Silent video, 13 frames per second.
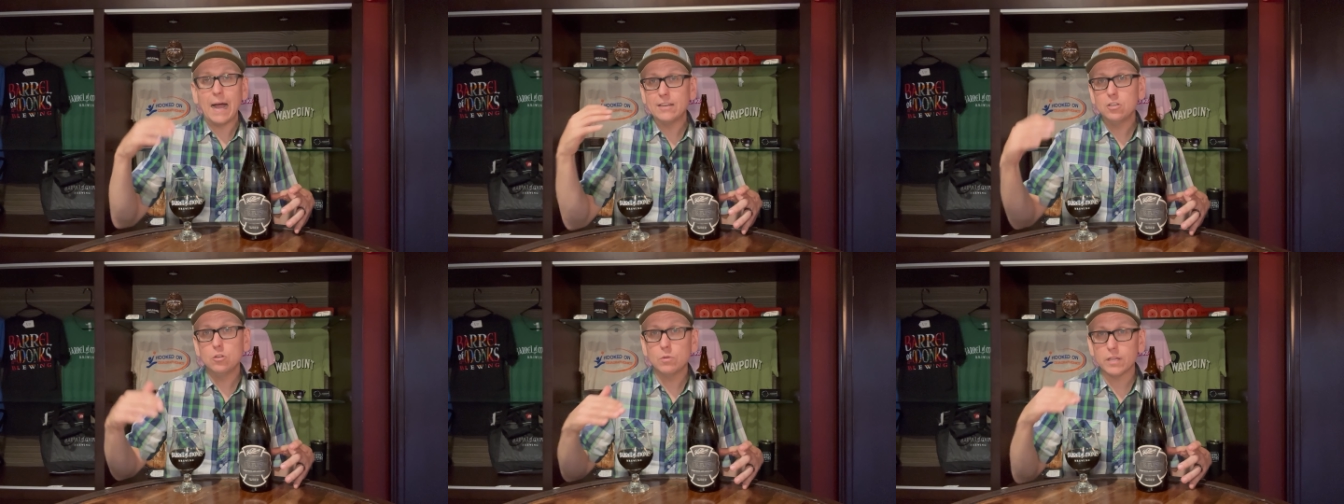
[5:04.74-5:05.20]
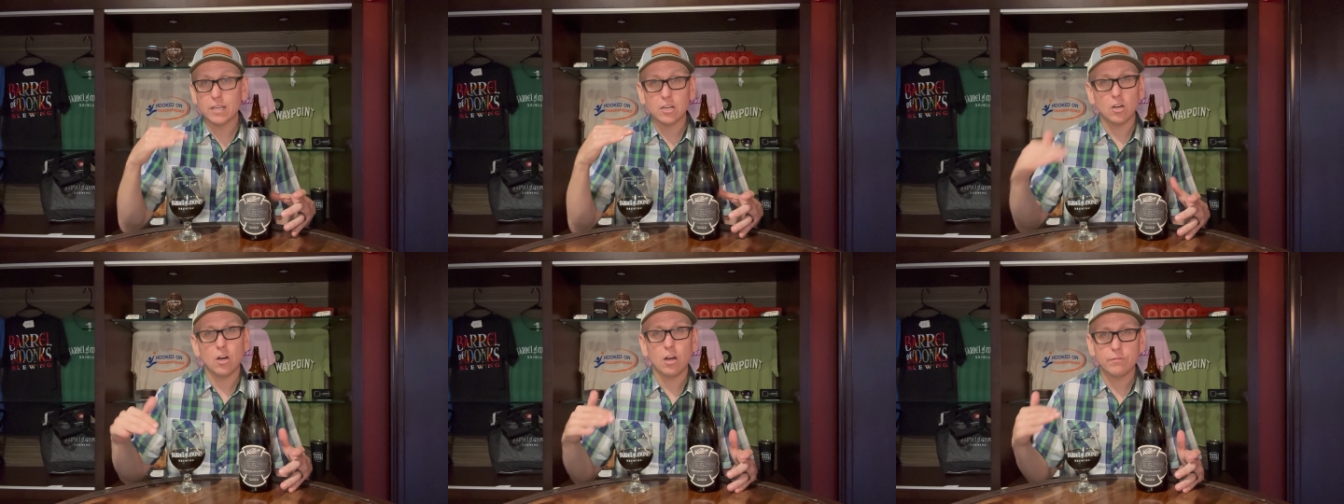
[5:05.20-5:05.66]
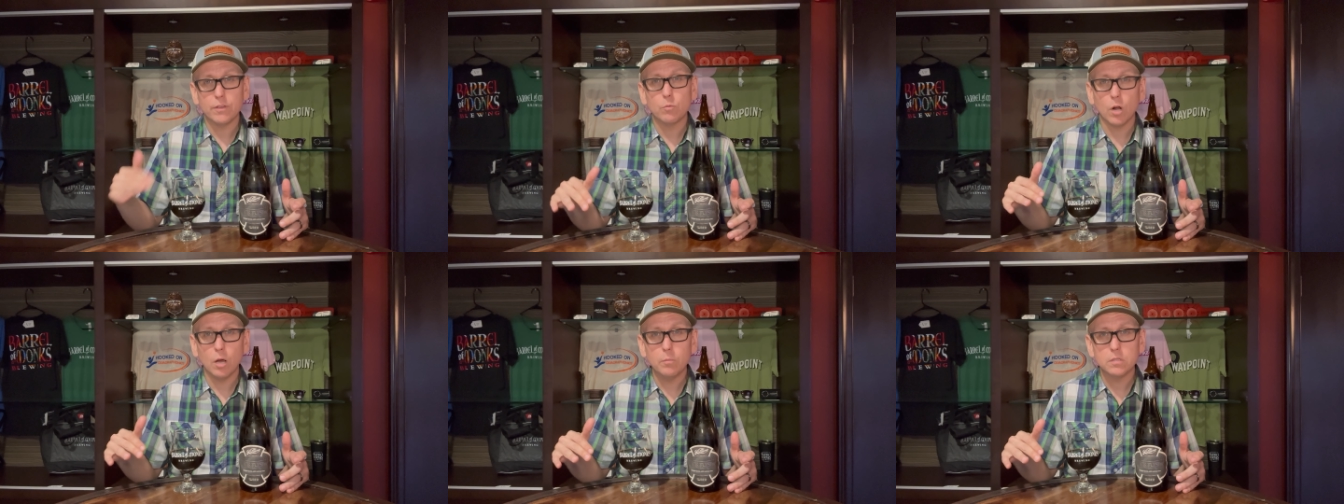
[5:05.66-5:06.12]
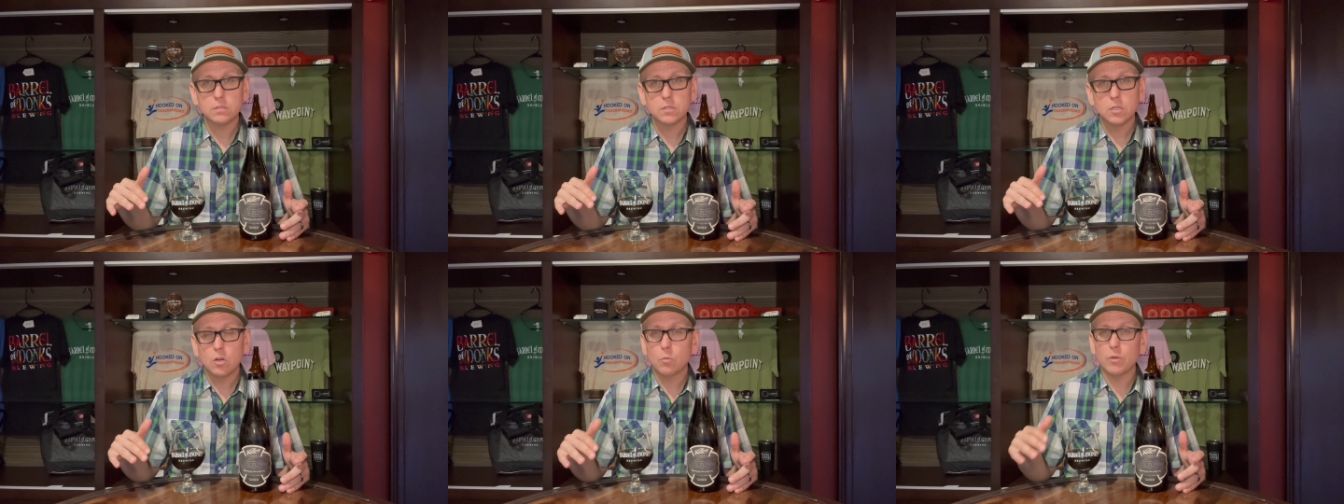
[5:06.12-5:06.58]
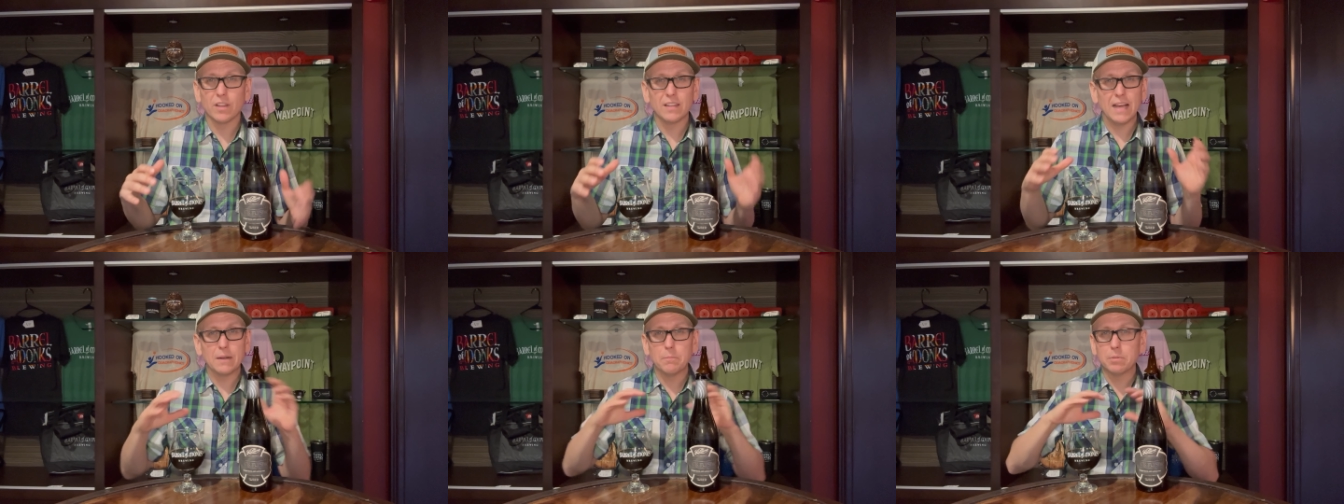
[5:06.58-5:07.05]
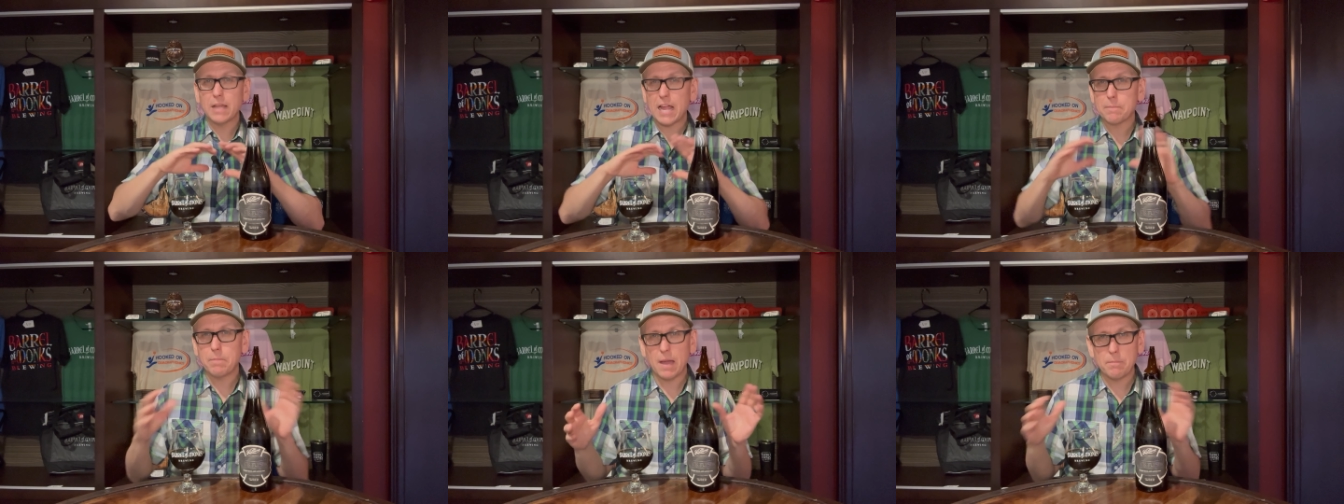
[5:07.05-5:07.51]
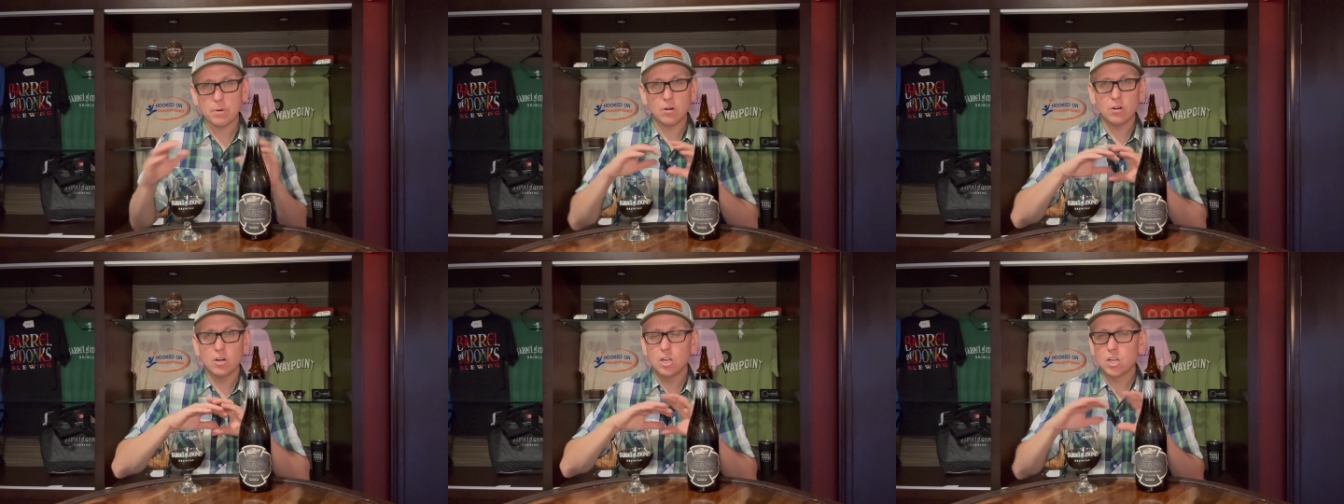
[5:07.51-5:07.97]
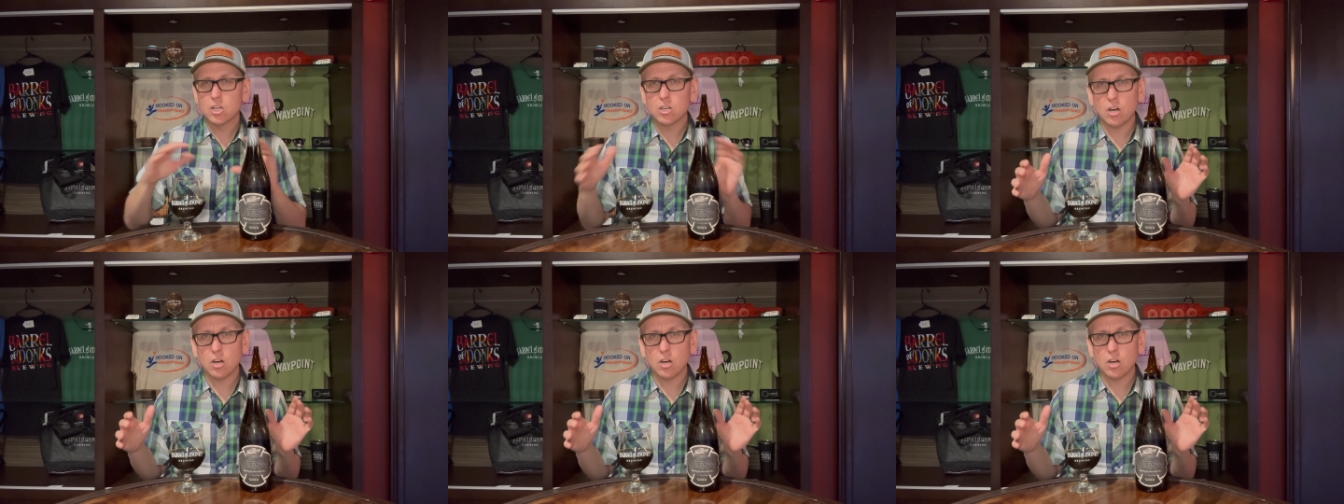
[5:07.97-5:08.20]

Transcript: I'd do like a coffee rub with a lot of black pepper,